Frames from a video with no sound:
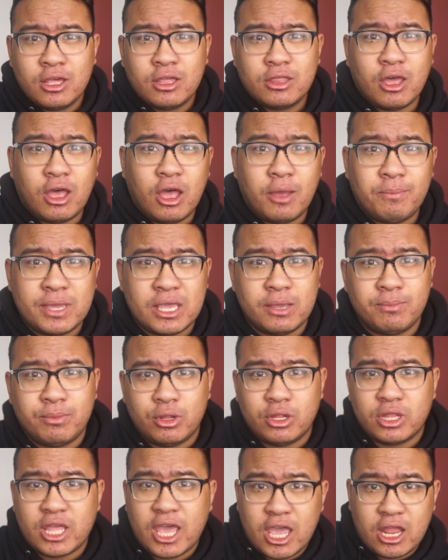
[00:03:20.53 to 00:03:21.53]
the
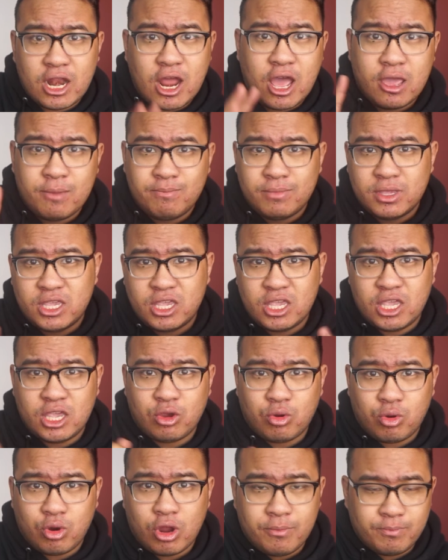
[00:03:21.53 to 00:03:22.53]
people that I'm
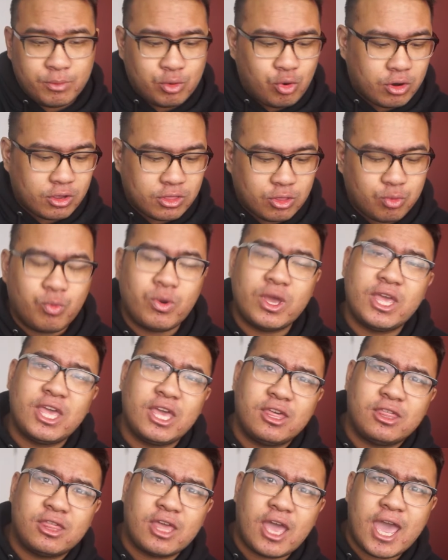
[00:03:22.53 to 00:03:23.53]
here up north
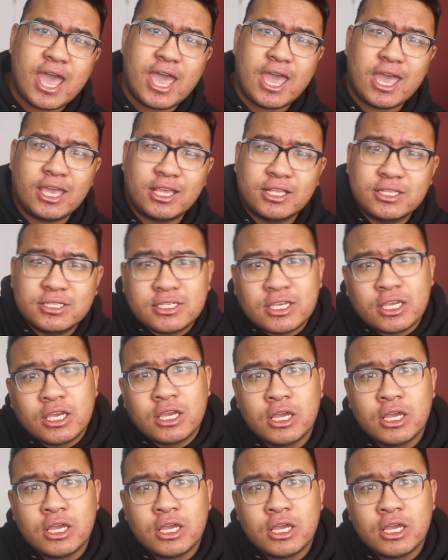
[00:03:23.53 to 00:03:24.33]
with, and